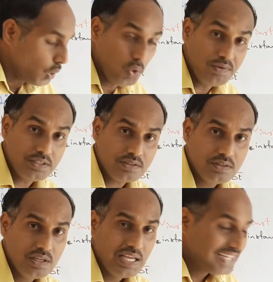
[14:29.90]
overs,
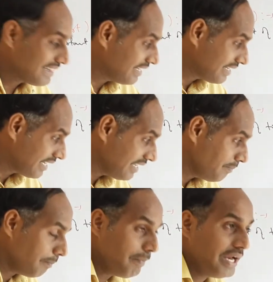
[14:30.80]
the
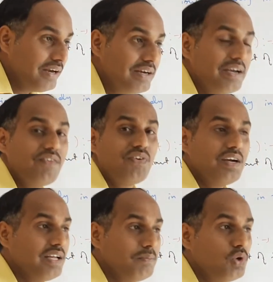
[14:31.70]
team made
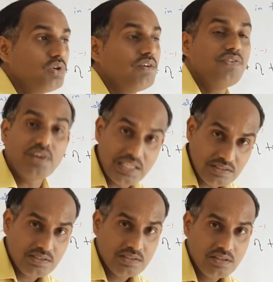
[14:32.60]
different amount of
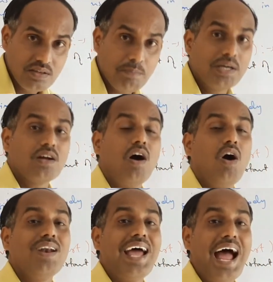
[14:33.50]
runs, but
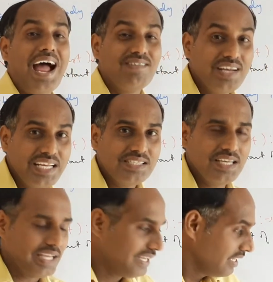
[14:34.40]
on
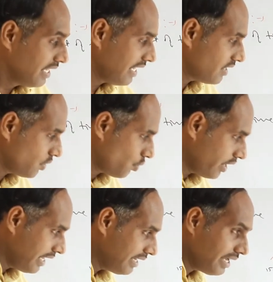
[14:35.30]
averagely in the
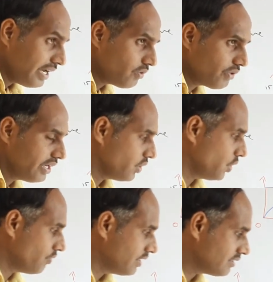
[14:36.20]
entire 20
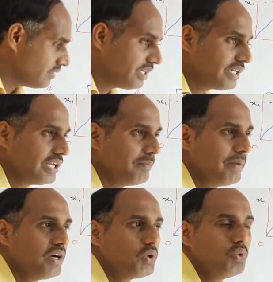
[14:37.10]
overs, the team
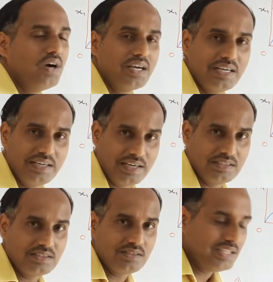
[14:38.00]
made 200
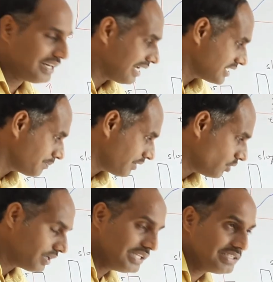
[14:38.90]
runs. Then runs per
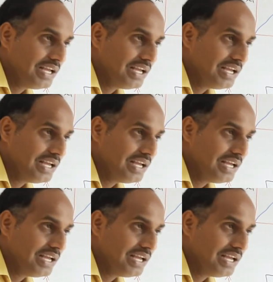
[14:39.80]
over